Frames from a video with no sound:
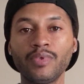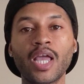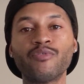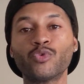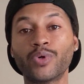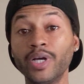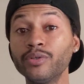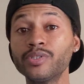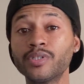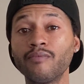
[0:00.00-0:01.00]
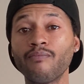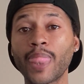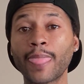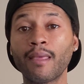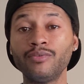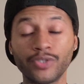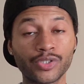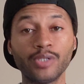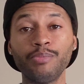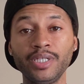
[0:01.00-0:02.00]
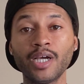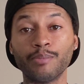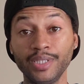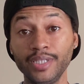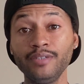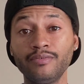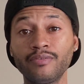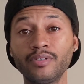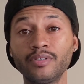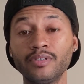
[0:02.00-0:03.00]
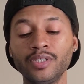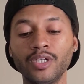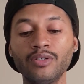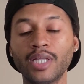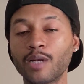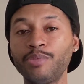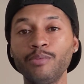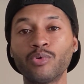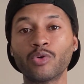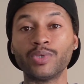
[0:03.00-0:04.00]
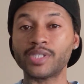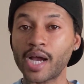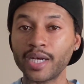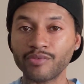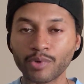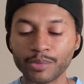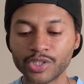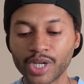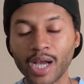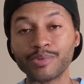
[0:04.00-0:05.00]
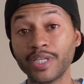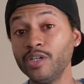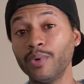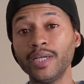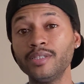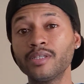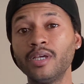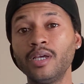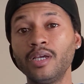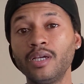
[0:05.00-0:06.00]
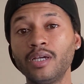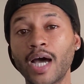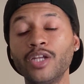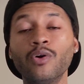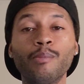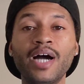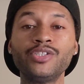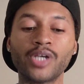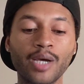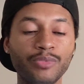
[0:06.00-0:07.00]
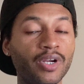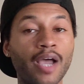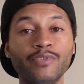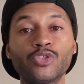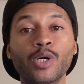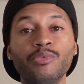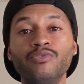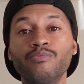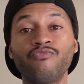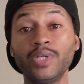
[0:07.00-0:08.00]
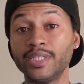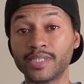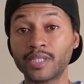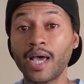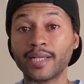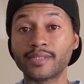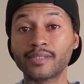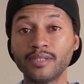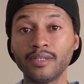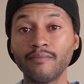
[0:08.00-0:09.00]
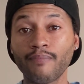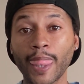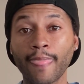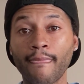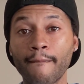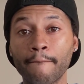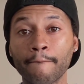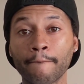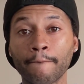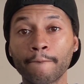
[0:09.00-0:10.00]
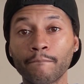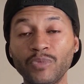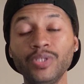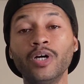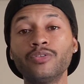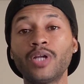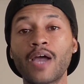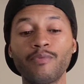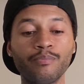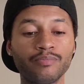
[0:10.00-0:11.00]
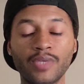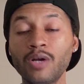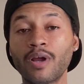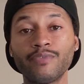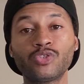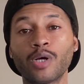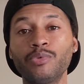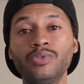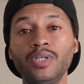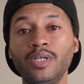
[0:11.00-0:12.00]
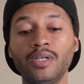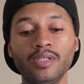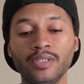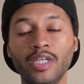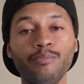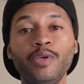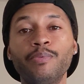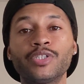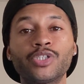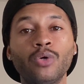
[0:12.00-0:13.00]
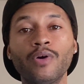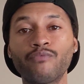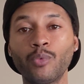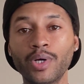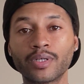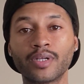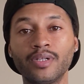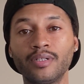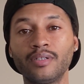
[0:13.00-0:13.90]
everywhere else. There should be, I believe. You know, a lot of people are resigning from their jobs, anyways. I know at my job they're having trouble filling the slots. You know, they're having they're having trouble getting people to show up for work.